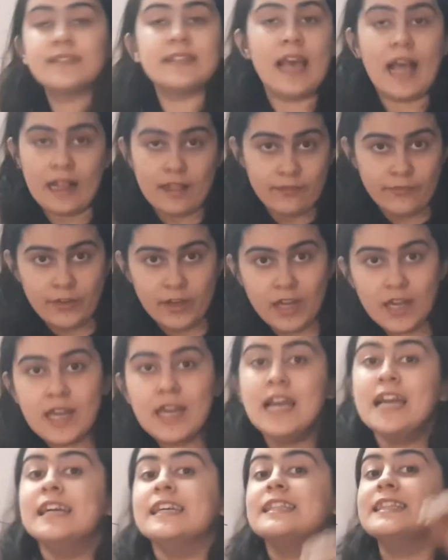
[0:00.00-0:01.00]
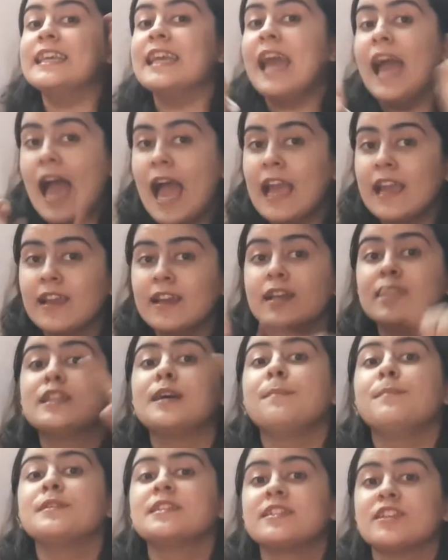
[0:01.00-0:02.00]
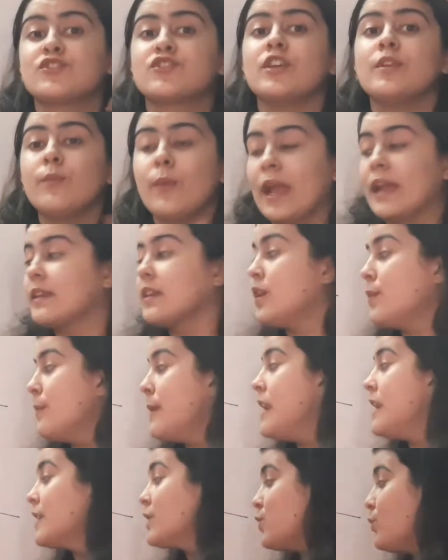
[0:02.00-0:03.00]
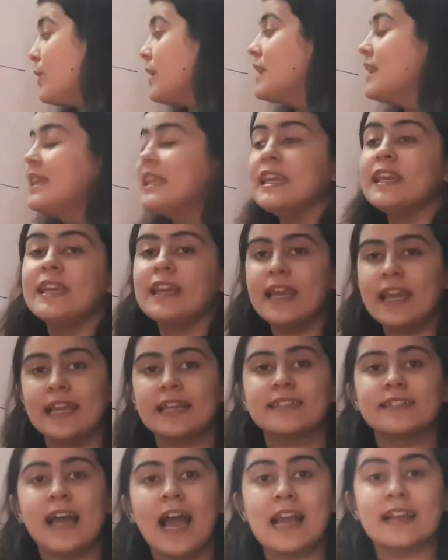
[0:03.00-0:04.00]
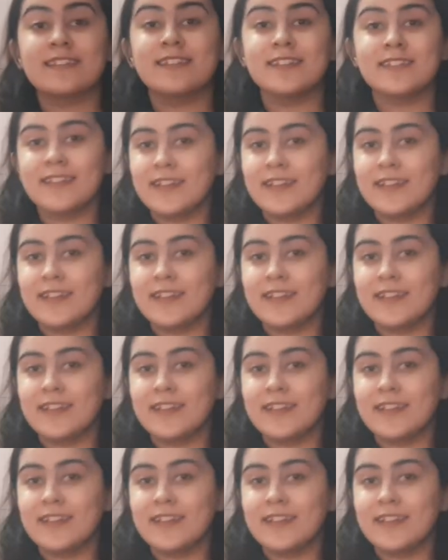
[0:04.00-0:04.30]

alpha. The angle the position vector makes with the x-axis